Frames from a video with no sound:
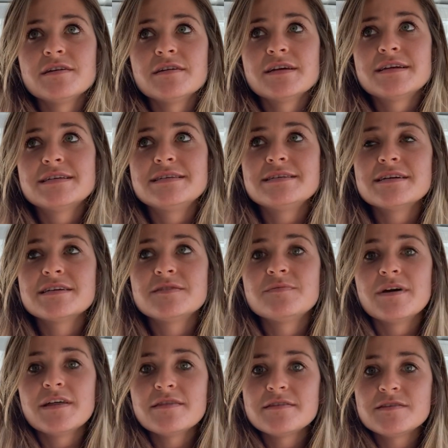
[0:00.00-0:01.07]
like 6
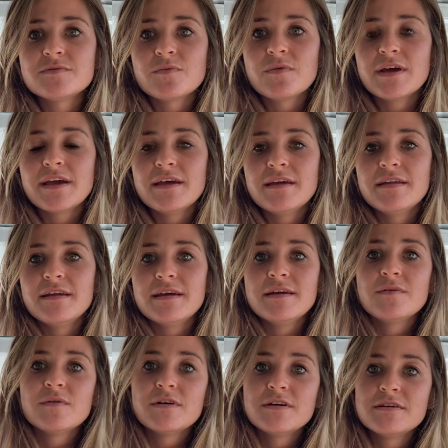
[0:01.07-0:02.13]
months when
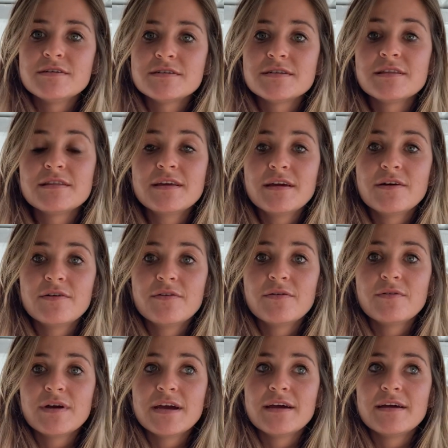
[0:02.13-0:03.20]
it was
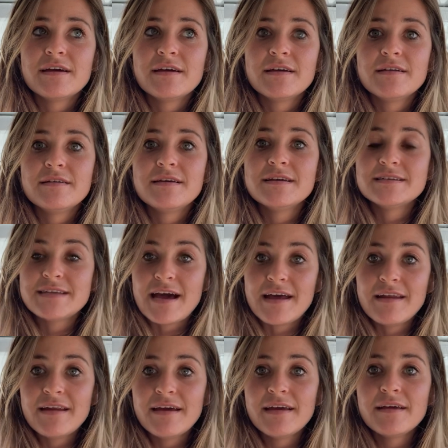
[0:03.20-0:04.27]
Leo and his dad
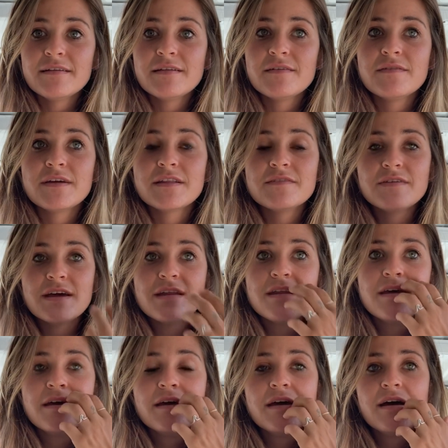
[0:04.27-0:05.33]
and I living in the van,
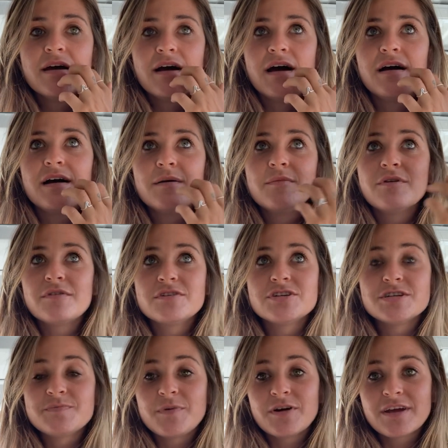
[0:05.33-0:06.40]
we were
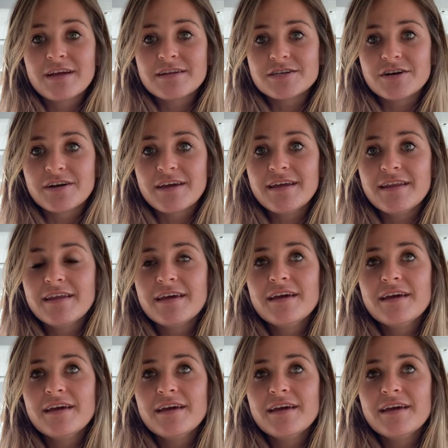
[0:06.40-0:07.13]
just parking at Target